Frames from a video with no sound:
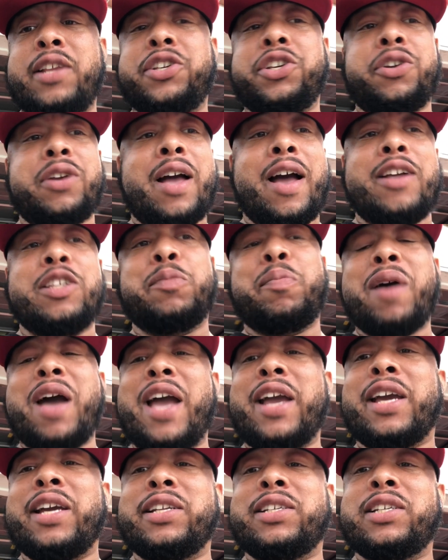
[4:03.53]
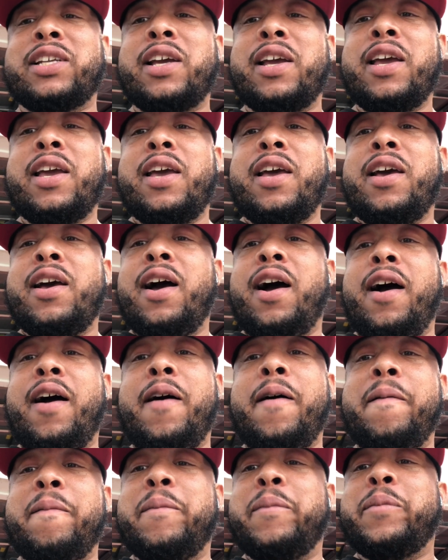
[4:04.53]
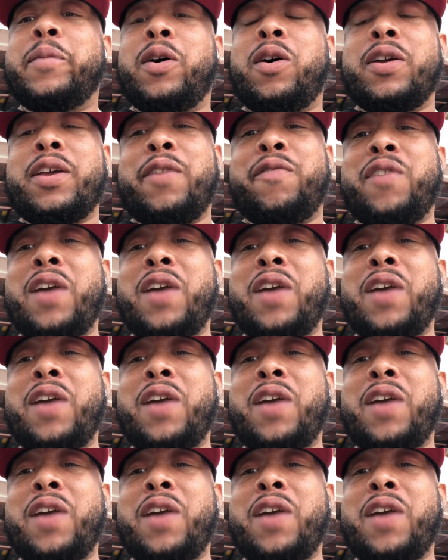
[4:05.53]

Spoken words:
show you how it's packaged. If